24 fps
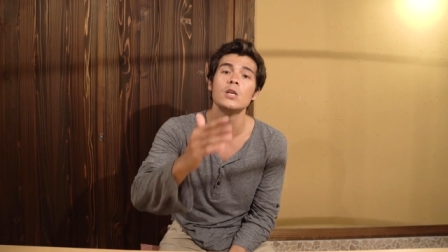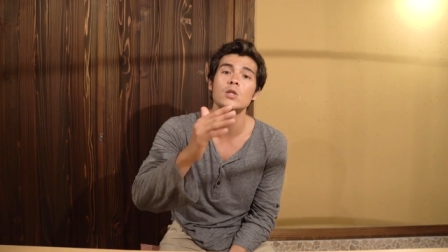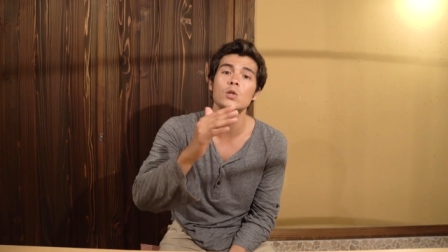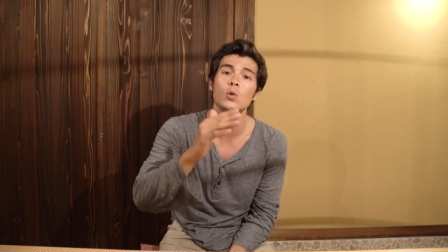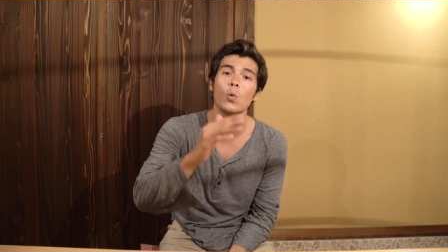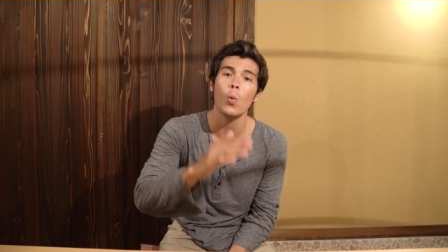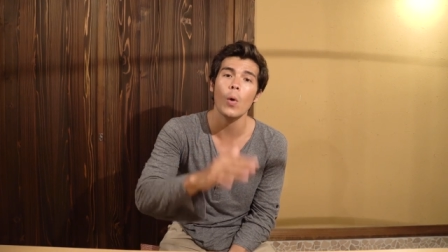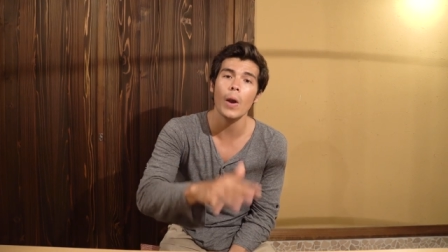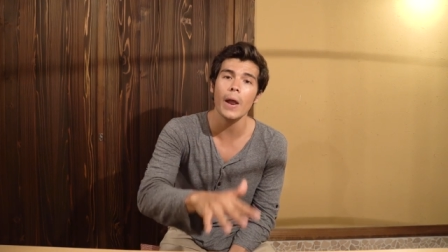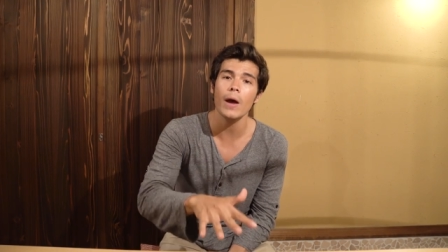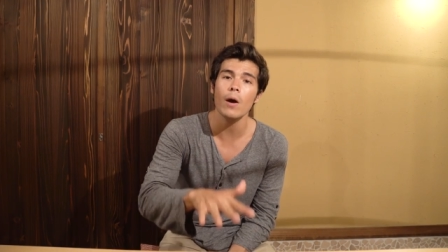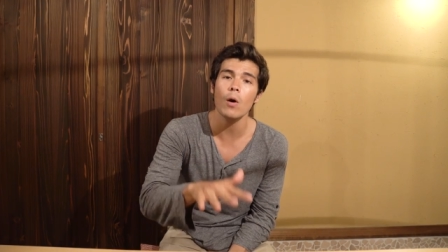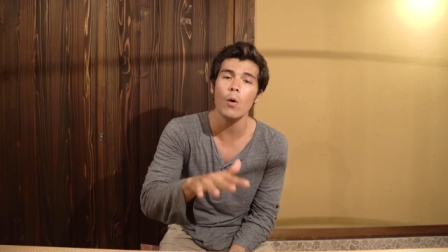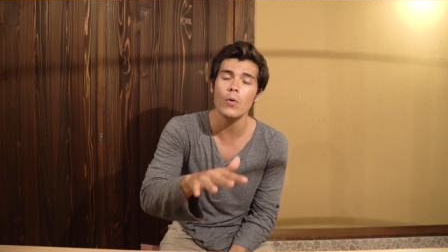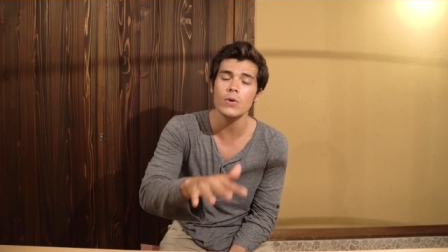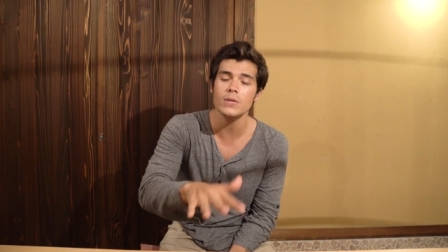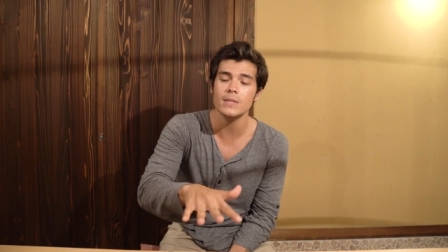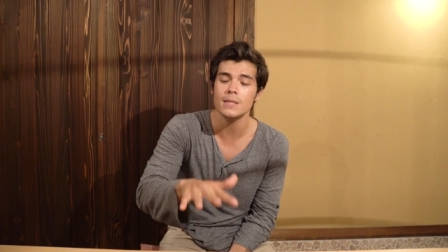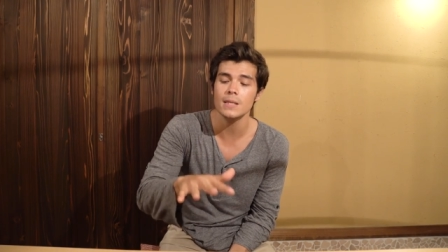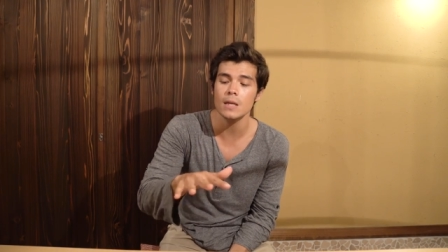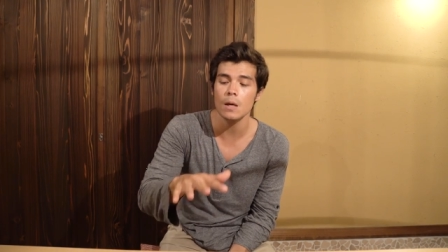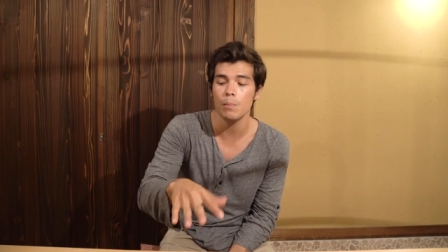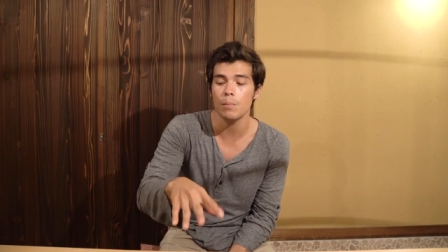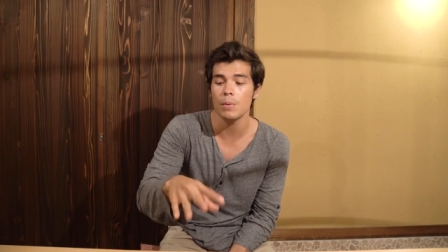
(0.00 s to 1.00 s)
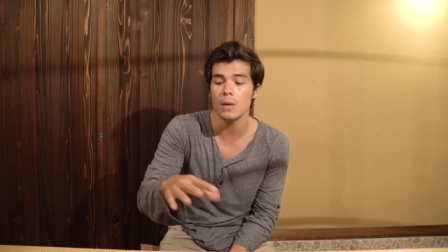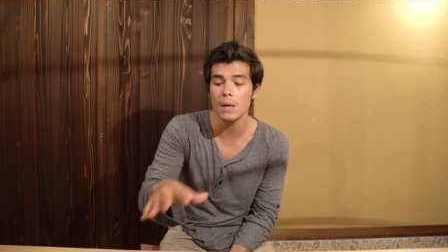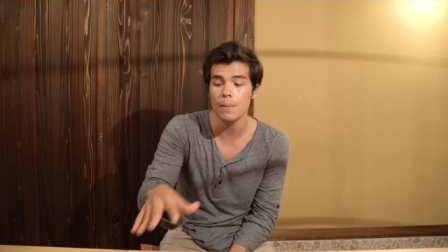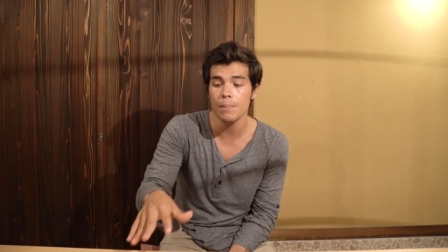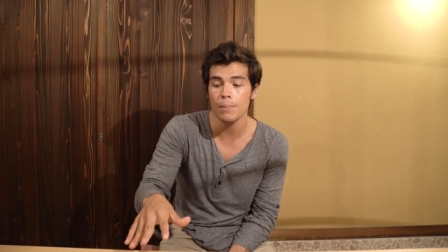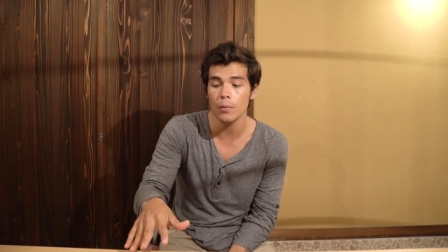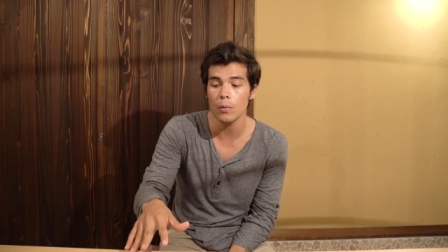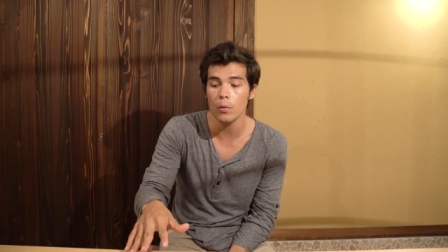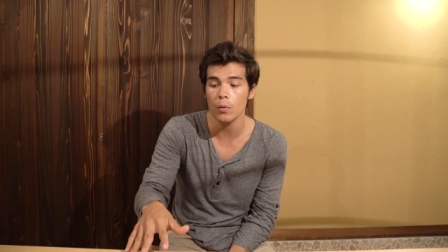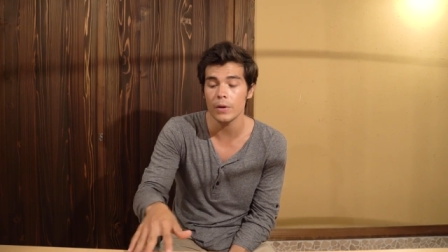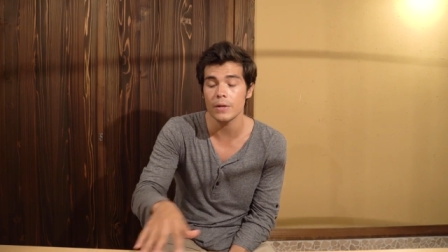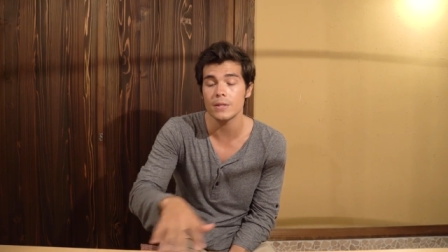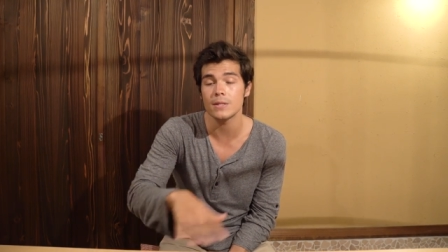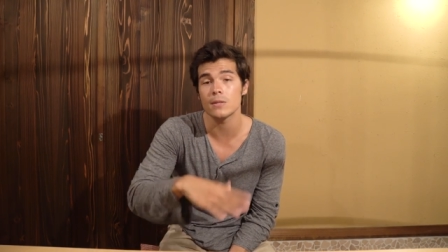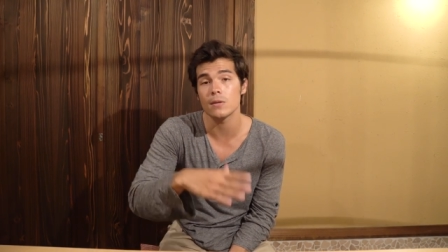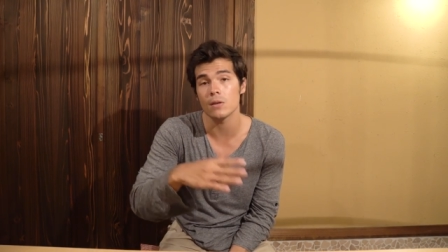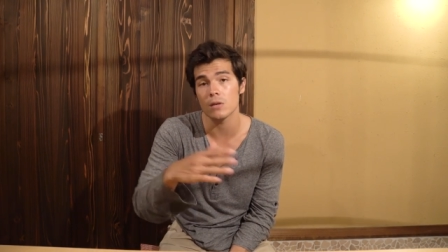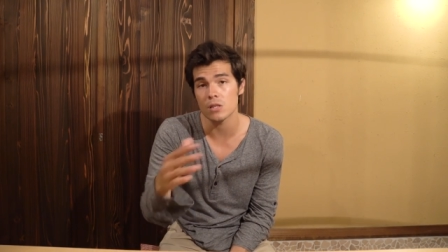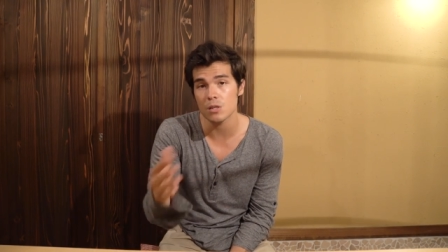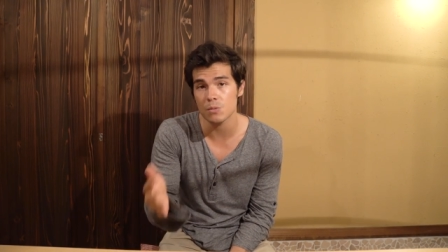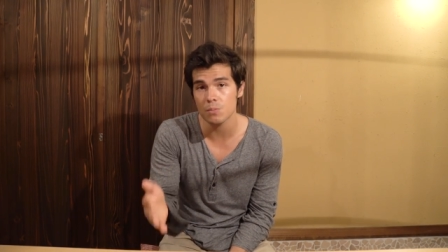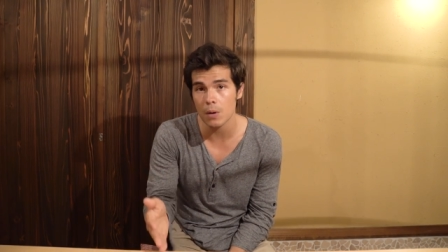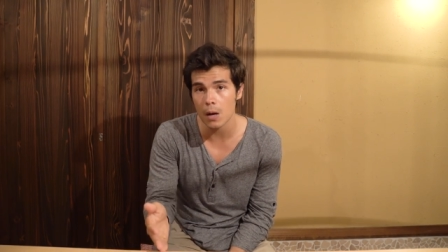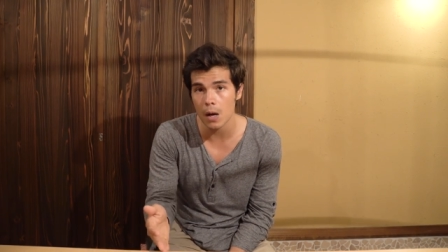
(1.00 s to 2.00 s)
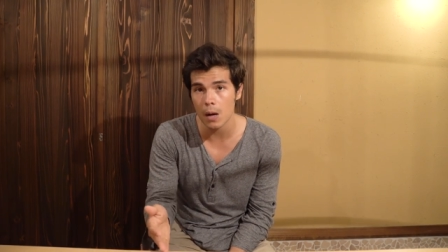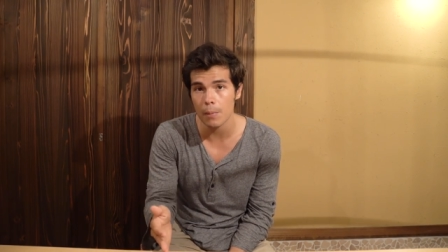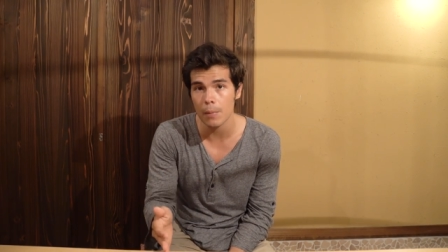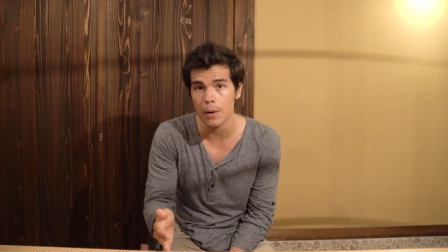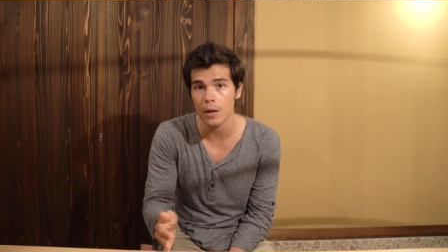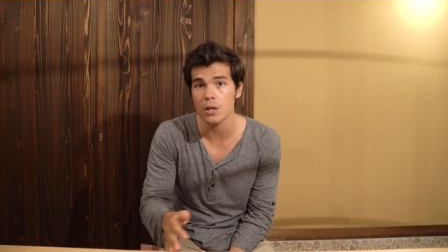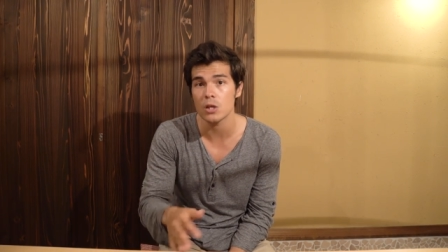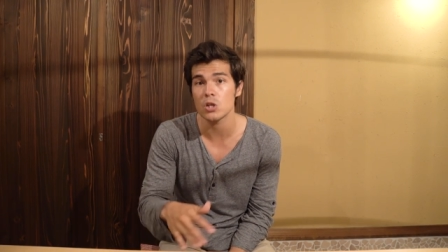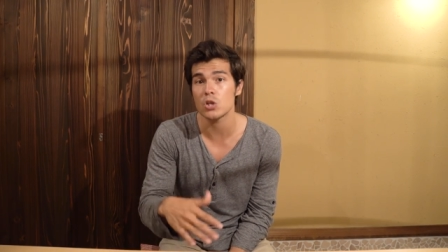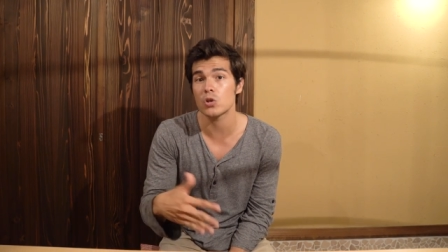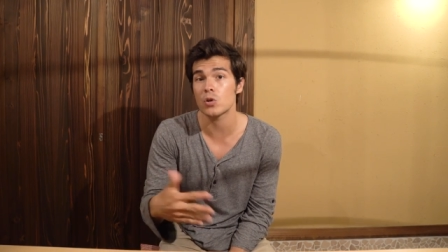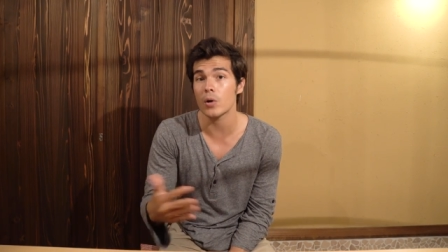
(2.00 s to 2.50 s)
So what I always tell people is to experiment,